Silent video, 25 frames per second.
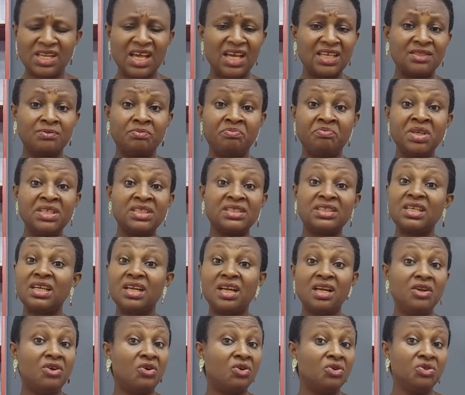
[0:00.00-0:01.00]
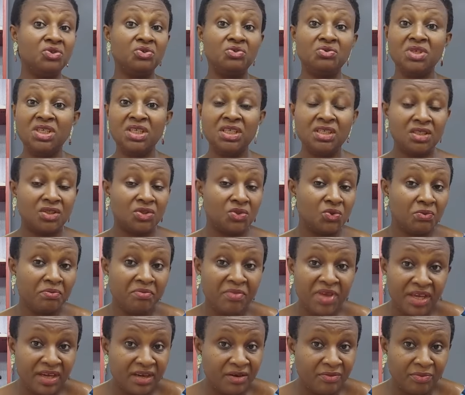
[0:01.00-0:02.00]
That's basically all you need to
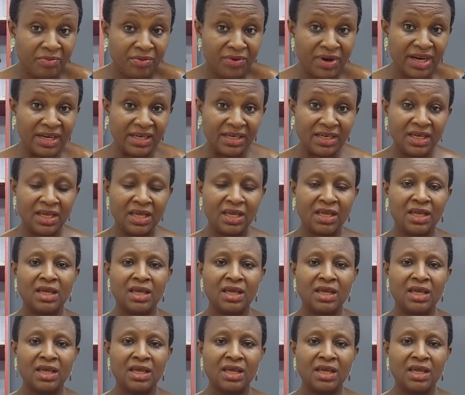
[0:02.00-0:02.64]
make bread.